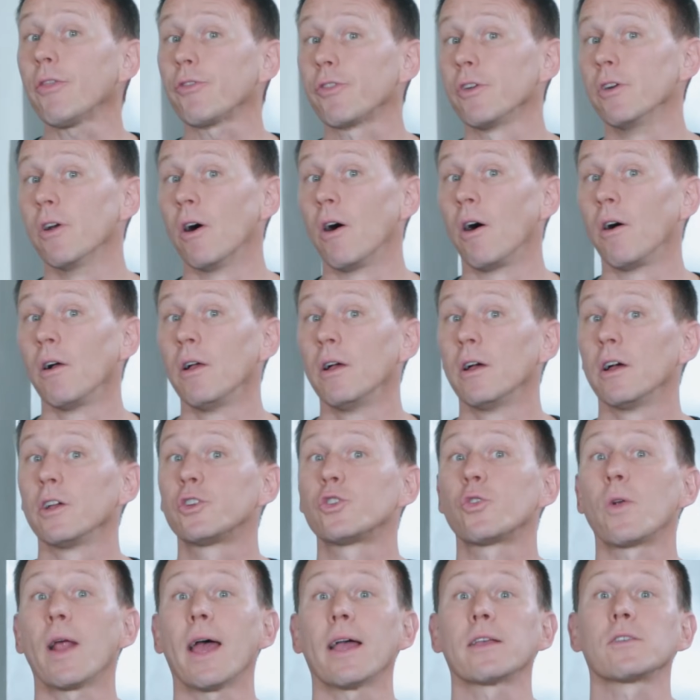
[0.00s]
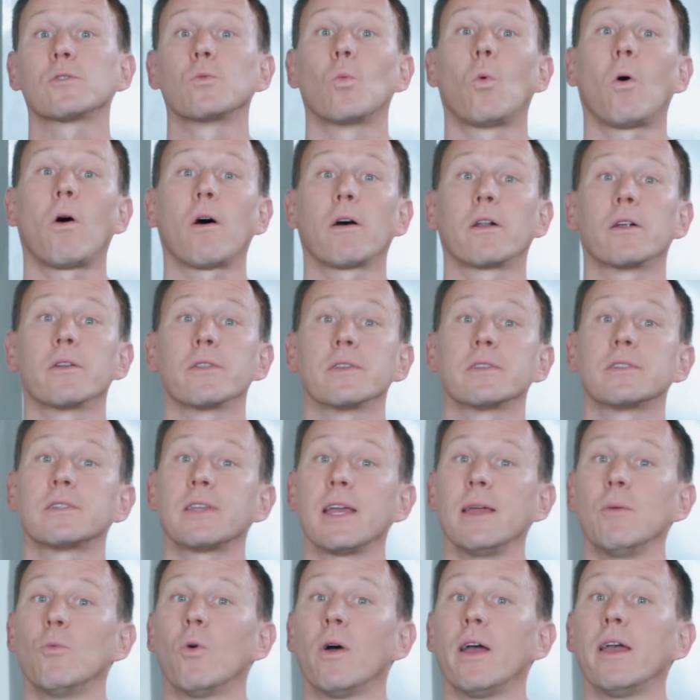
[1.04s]
Ethanol attracts water the
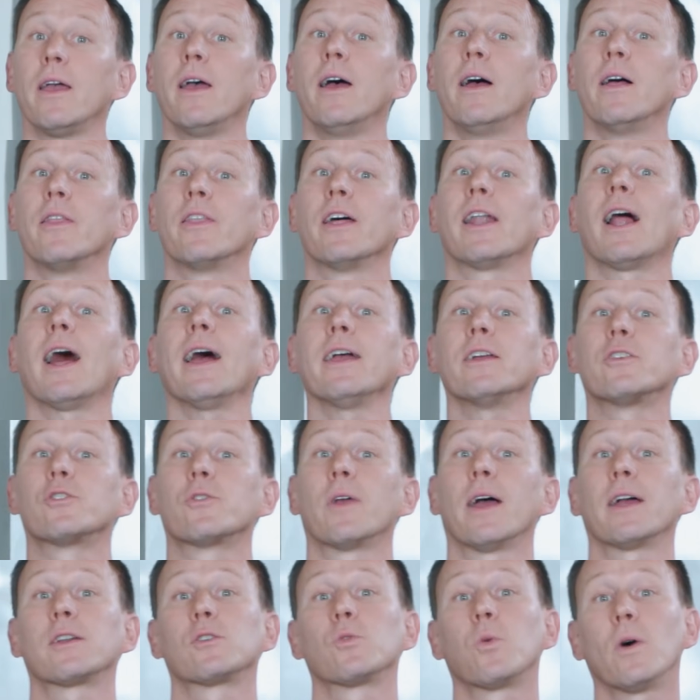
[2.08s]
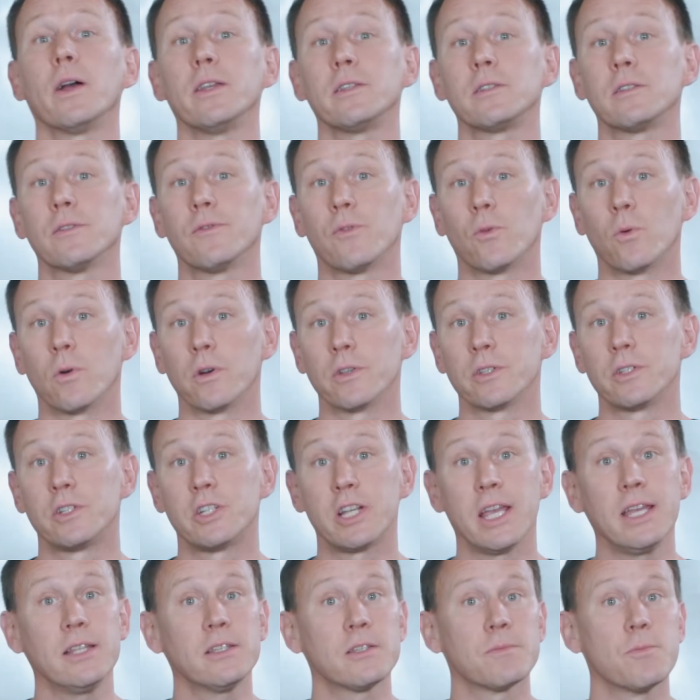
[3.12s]
same way that I attract twice-divorced
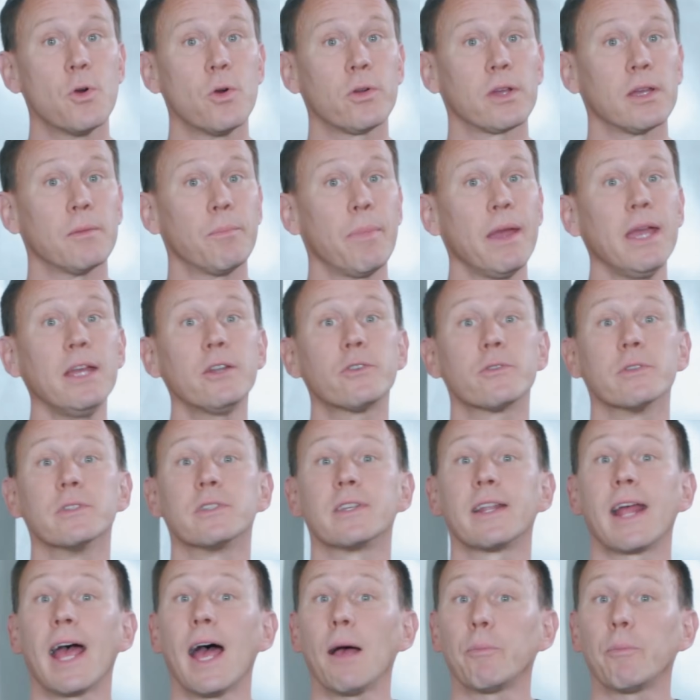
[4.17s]
chain-smoking patrons at